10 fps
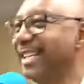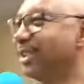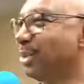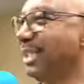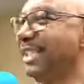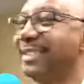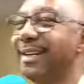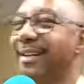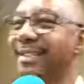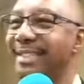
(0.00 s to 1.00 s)
is we need
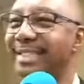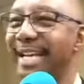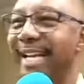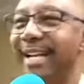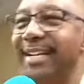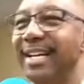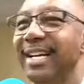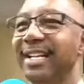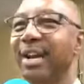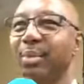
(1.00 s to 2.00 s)
to understand
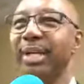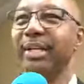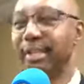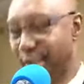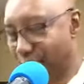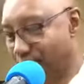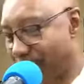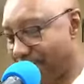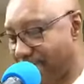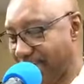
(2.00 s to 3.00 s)
that we need to
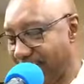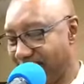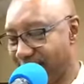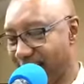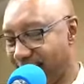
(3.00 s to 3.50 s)
do things